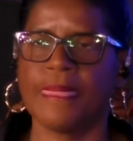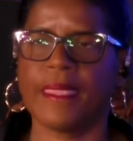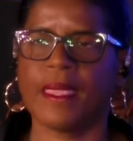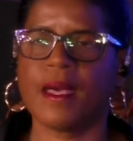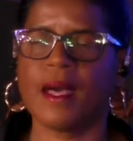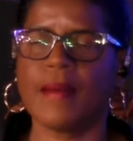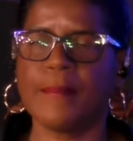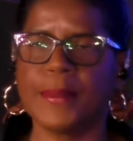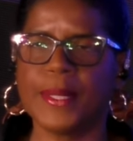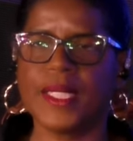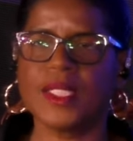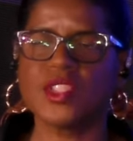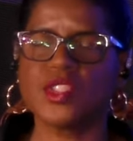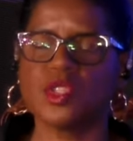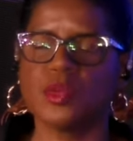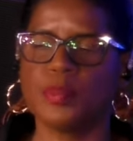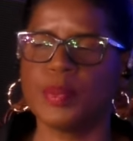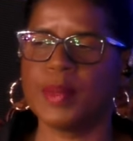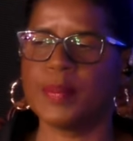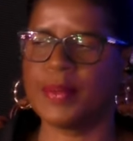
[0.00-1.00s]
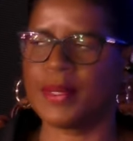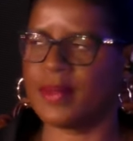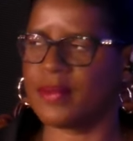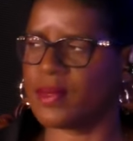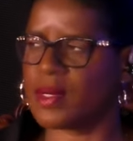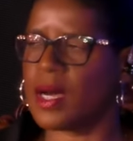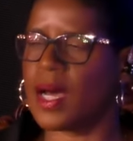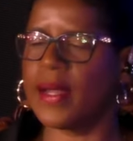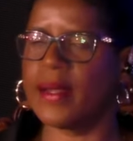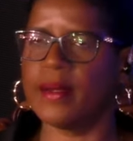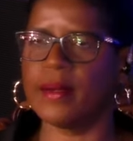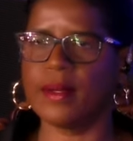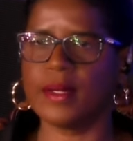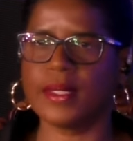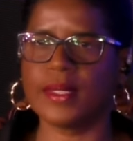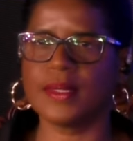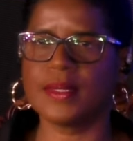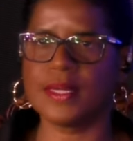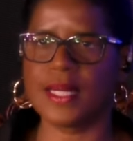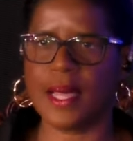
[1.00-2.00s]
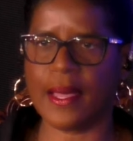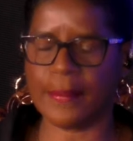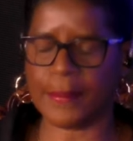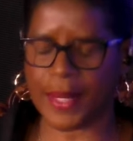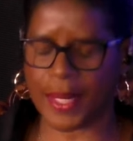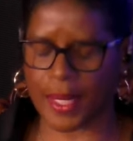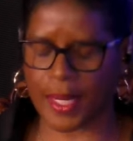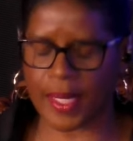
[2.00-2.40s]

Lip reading: God bless you, people of God, another time.